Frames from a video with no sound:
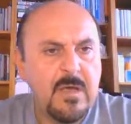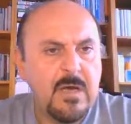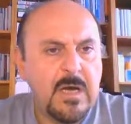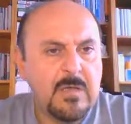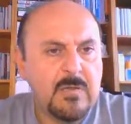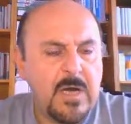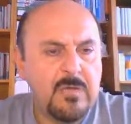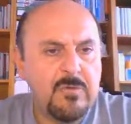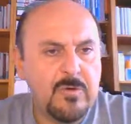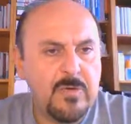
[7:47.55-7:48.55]
I'd like
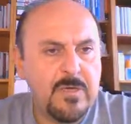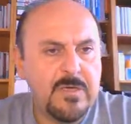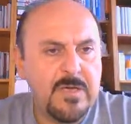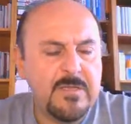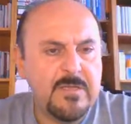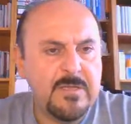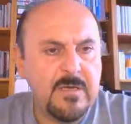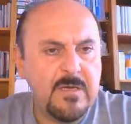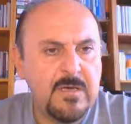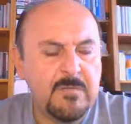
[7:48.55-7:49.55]
to get it
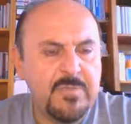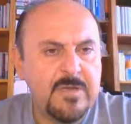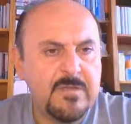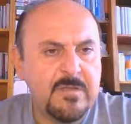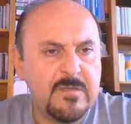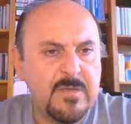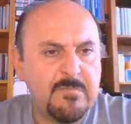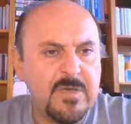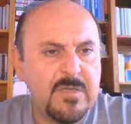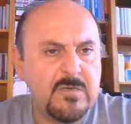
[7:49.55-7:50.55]
printed
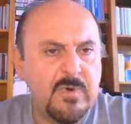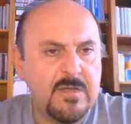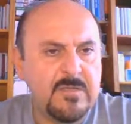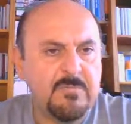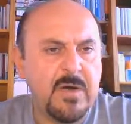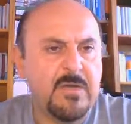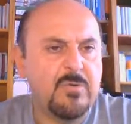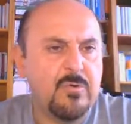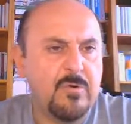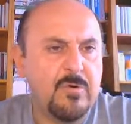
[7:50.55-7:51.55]
b divided by 2.